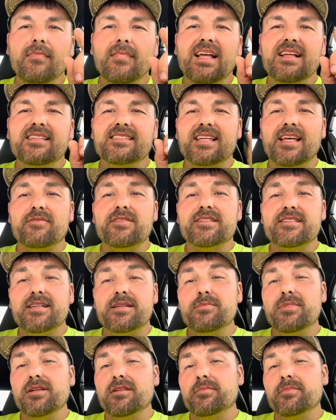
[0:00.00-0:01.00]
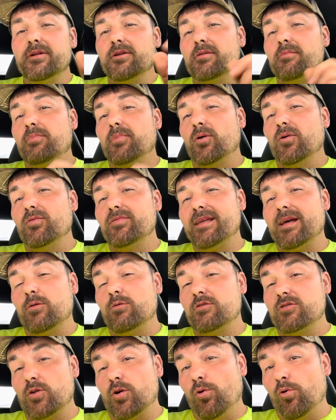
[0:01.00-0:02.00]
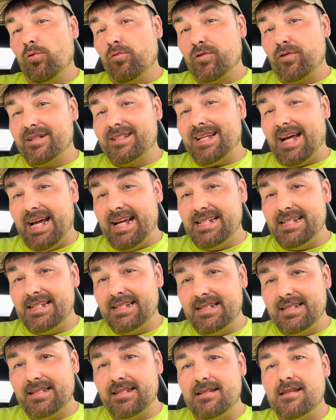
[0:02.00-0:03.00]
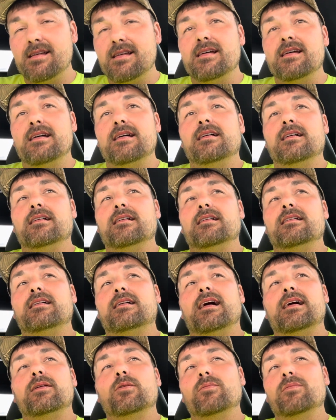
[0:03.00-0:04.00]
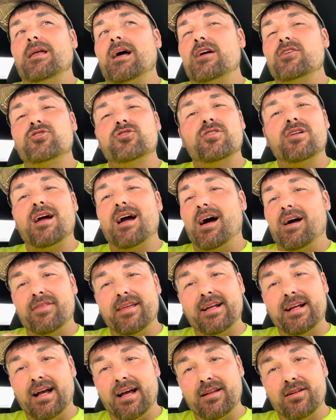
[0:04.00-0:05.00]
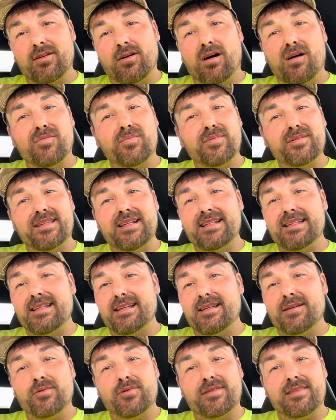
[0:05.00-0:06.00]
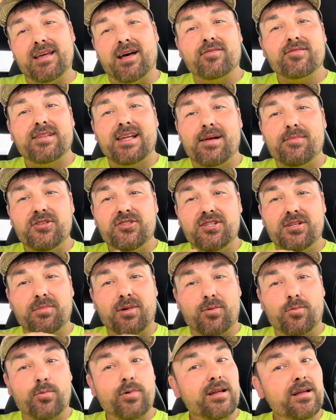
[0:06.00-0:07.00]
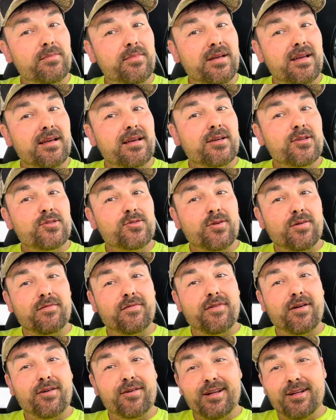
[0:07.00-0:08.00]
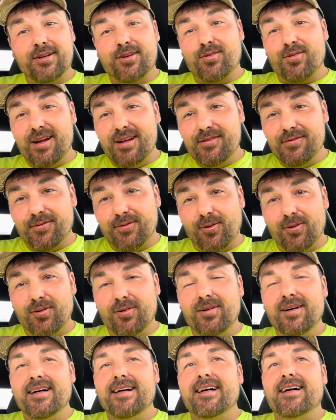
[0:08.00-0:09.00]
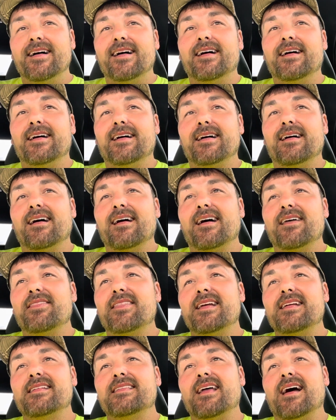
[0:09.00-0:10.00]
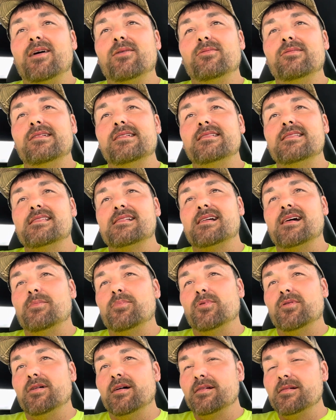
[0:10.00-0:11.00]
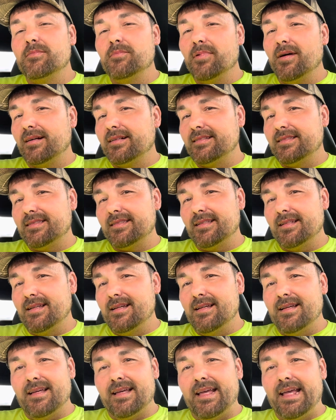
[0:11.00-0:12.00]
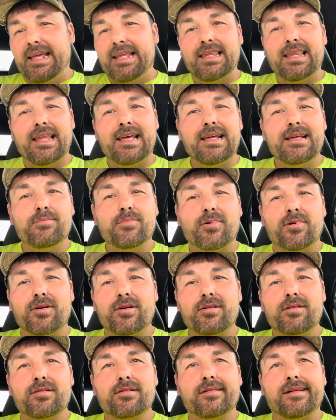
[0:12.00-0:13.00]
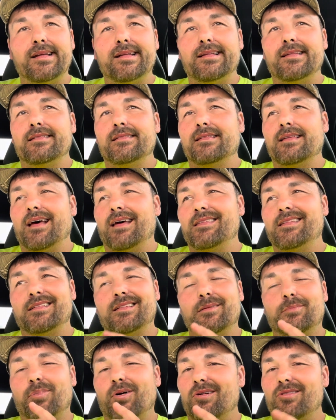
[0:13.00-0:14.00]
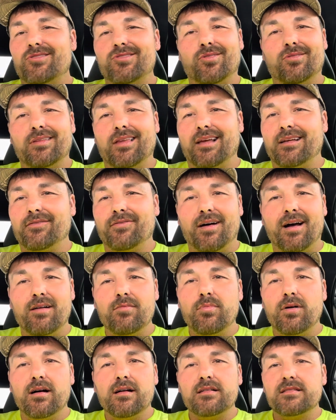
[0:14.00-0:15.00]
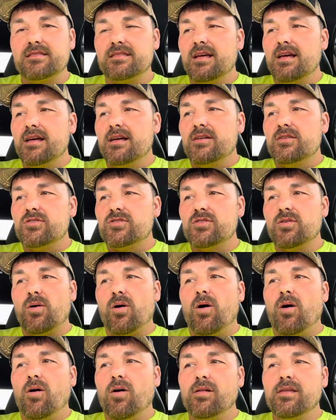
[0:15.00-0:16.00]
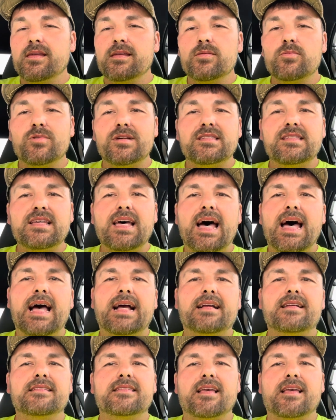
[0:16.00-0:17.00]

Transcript: 17 millimeter bolt that was over tightened. I'm not sure how they got it off, but they did it without damaging my rim, so I'm very grateful. I think that was a couple $100 in labor, and I think the parts only like $5. So all in with tax,